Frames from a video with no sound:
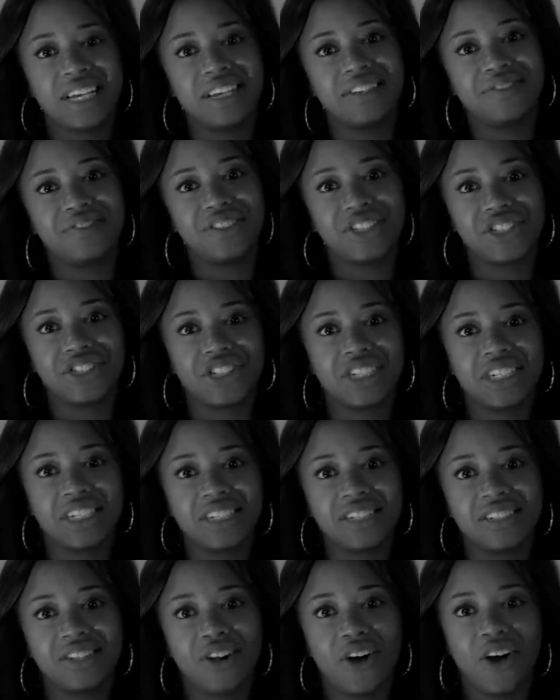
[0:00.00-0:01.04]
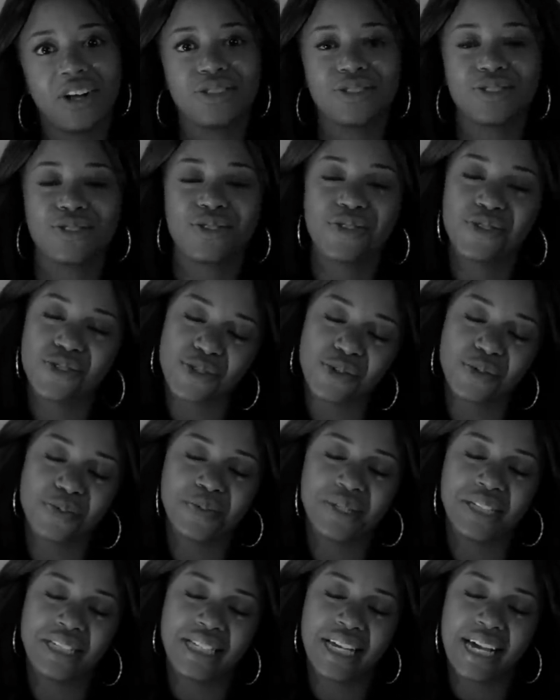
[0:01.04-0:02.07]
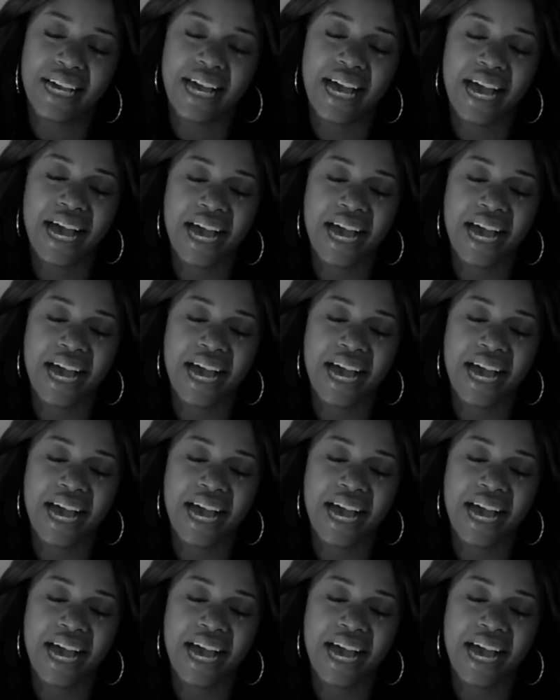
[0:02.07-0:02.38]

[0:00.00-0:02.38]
television, on social media,